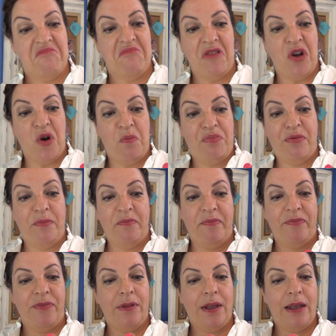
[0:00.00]
Nope.
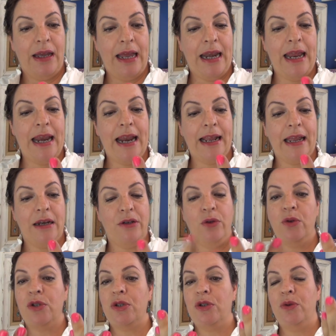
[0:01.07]
And then I got
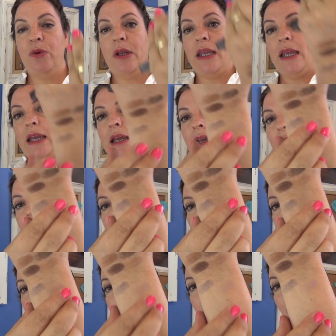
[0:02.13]
those two here,
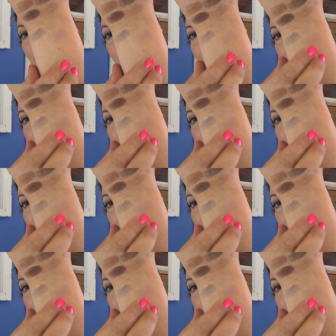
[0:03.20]
more